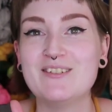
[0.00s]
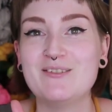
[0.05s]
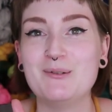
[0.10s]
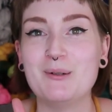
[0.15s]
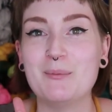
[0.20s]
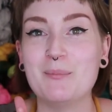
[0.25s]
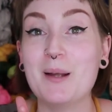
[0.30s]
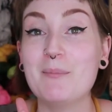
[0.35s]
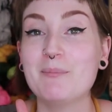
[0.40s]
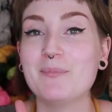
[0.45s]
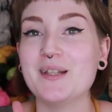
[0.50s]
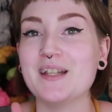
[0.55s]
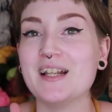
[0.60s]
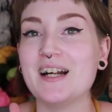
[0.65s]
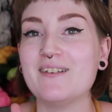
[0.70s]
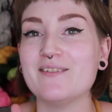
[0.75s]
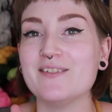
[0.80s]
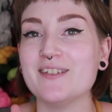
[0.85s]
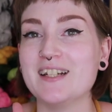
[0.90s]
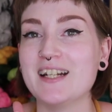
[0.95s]
Remember
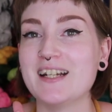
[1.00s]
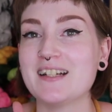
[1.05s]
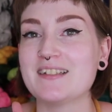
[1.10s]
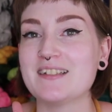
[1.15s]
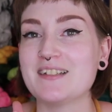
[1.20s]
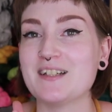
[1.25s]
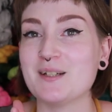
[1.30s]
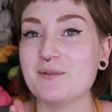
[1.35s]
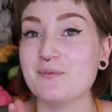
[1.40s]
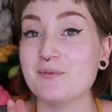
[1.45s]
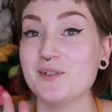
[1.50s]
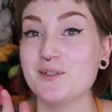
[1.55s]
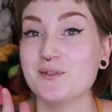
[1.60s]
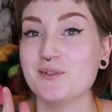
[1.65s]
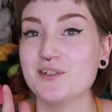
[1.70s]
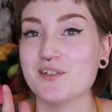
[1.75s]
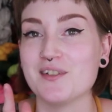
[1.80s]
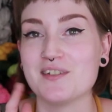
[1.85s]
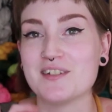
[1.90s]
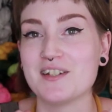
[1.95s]
that for next time,
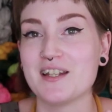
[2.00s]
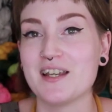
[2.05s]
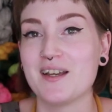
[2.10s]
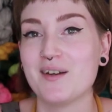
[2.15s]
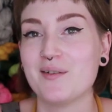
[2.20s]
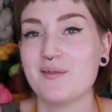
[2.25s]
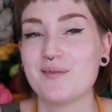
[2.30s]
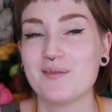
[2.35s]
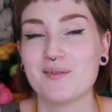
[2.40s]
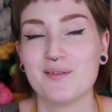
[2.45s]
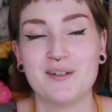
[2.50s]
future stuff.